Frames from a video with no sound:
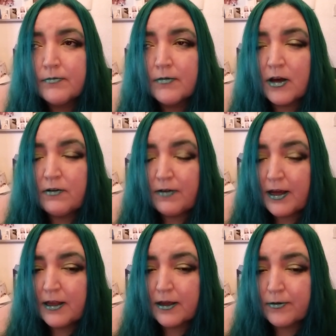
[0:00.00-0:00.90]
I'll
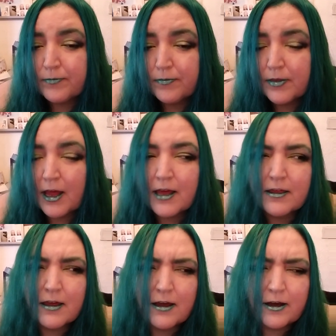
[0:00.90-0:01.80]
find it. It's
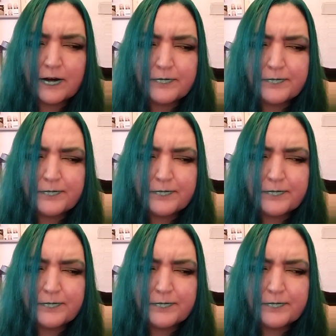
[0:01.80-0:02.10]
a